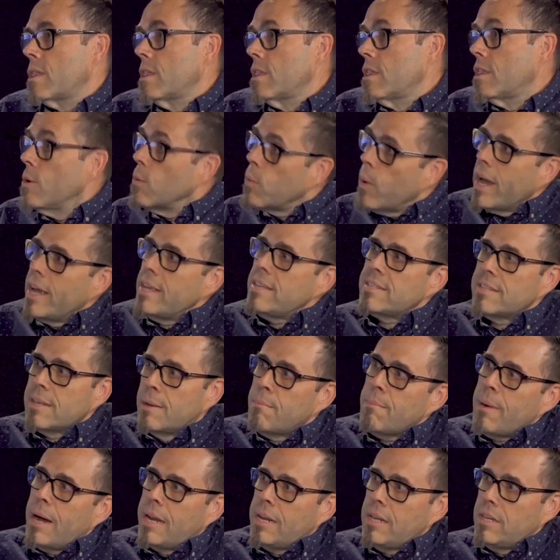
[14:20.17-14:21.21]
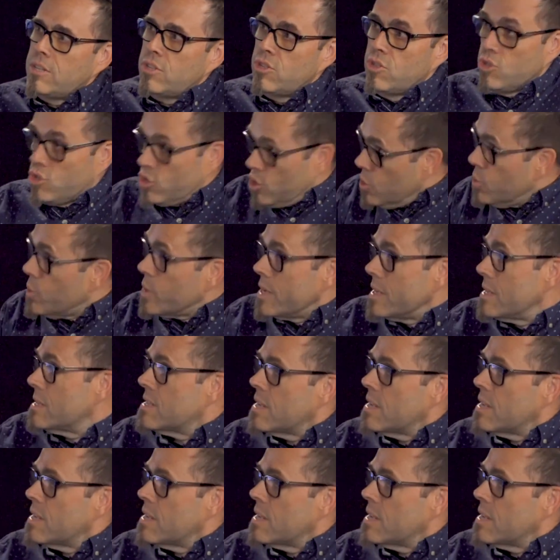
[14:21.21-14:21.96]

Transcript: the way somebody's doing